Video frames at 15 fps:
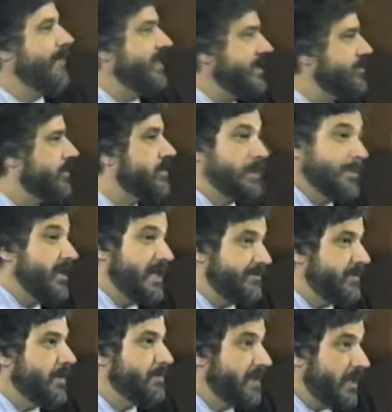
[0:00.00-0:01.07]
and they took them and they
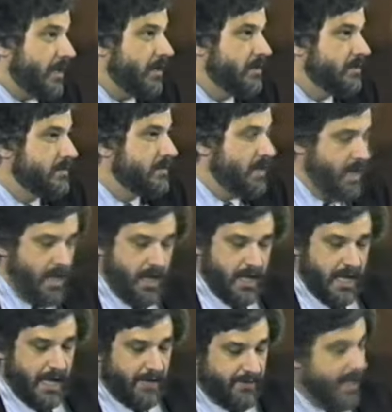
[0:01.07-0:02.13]
felt better.
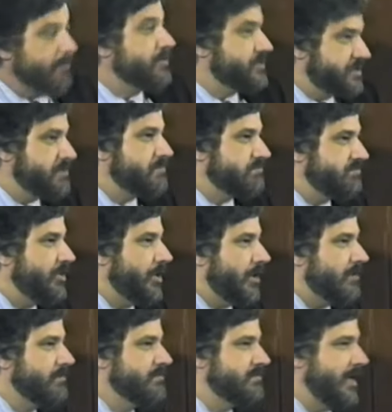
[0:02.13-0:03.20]
And that was, you
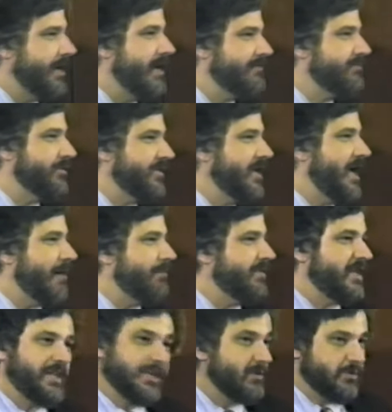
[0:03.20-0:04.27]
know, enough for them.
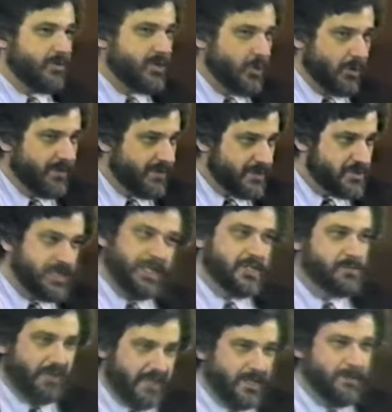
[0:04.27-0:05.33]
They didn't cure the
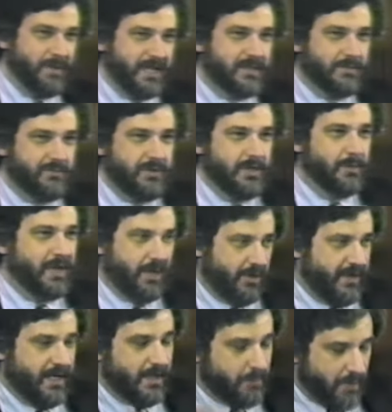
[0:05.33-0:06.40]
disease, but it did make them feel
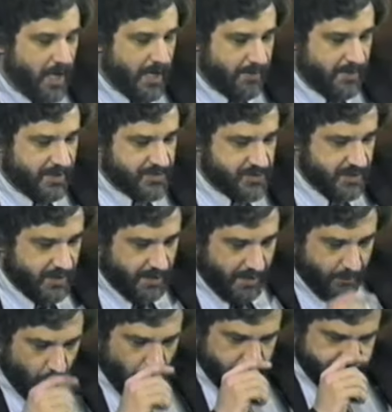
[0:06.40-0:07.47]
better. They didn't mind being sick
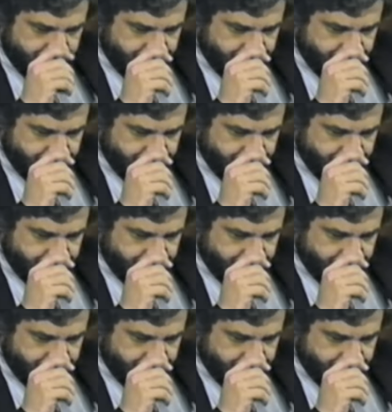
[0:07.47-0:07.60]
anymore.